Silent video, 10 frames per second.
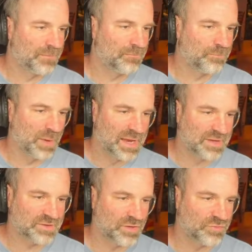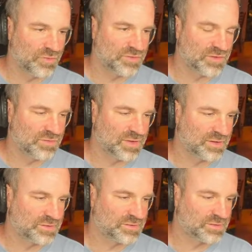But let's go through and do
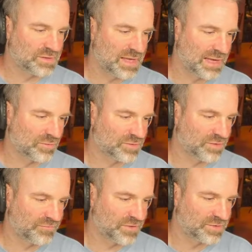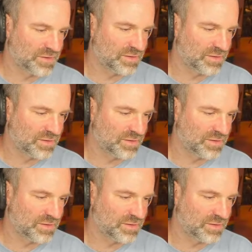this now. So firstly, in the